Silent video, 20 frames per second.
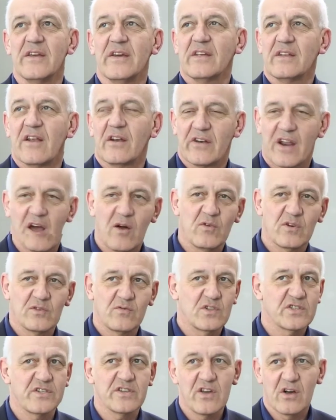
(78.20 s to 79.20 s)
Rauwert
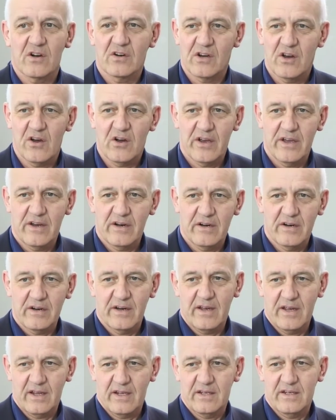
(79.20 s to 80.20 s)
was a young lawyer,
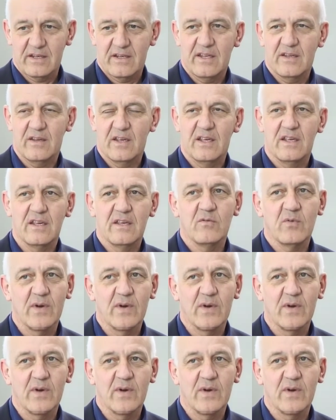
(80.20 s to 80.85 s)
and he